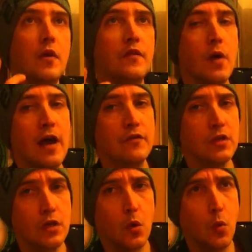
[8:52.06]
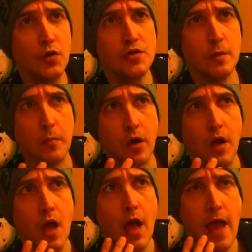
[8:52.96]
If you haven't, go watch it.
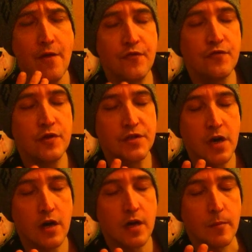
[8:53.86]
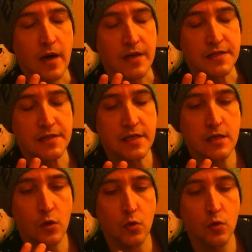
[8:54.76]
But every time I
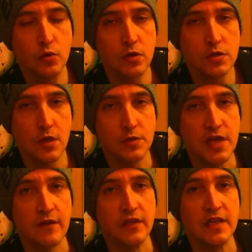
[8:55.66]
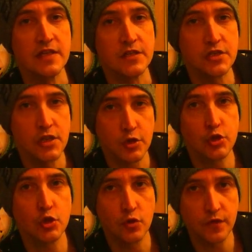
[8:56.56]
see All Dogs Go to Heaven, it is
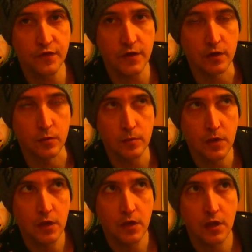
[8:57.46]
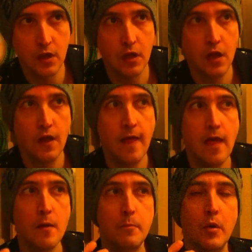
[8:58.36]
such a good film.
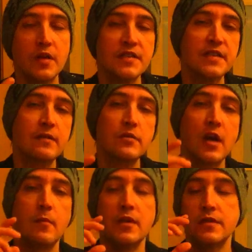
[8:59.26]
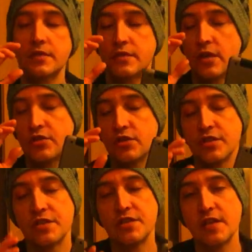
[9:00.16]
But at the same time, it's such
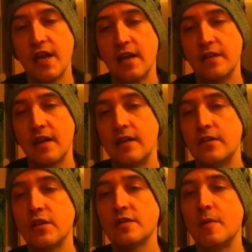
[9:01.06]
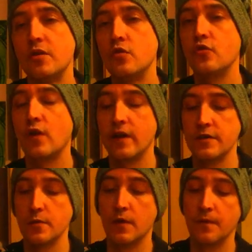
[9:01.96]
a sad, and it does make you
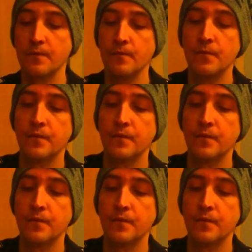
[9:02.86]
cry as well.